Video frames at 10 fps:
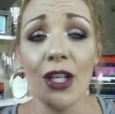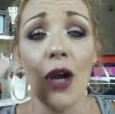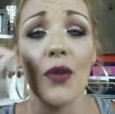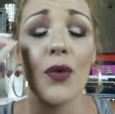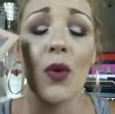You
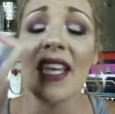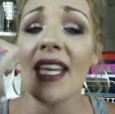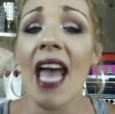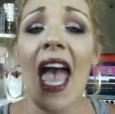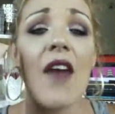know, the week
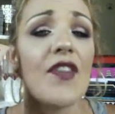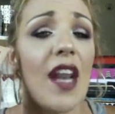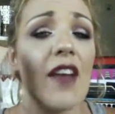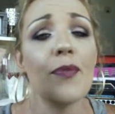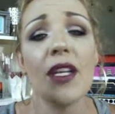and a half
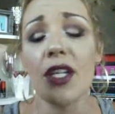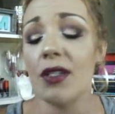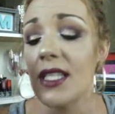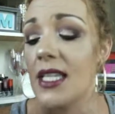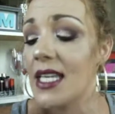that been
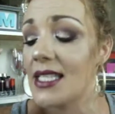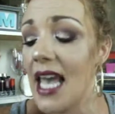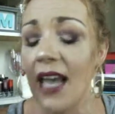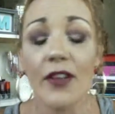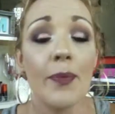using this,
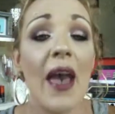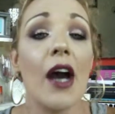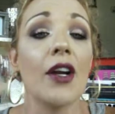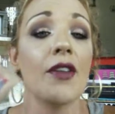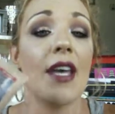every
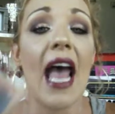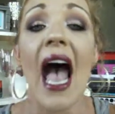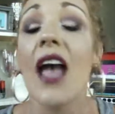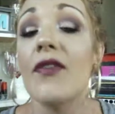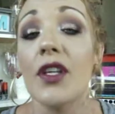powder that
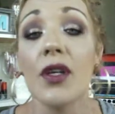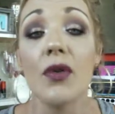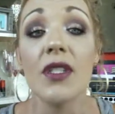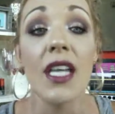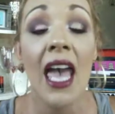I have
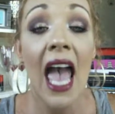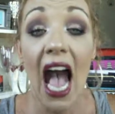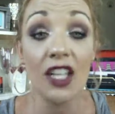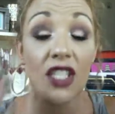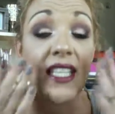used,
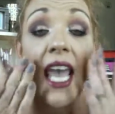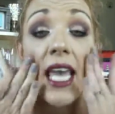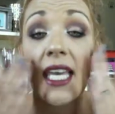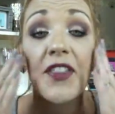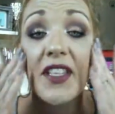I just
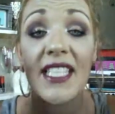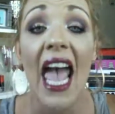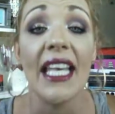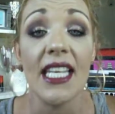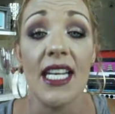can't get the
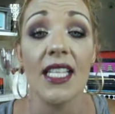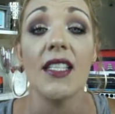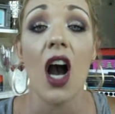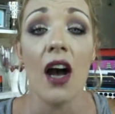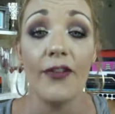
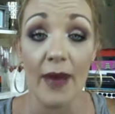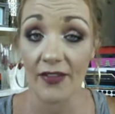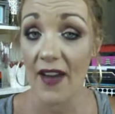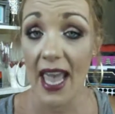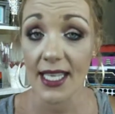tackiness off my
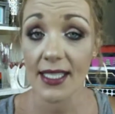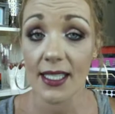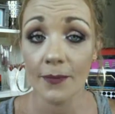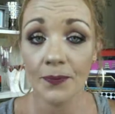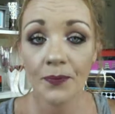face.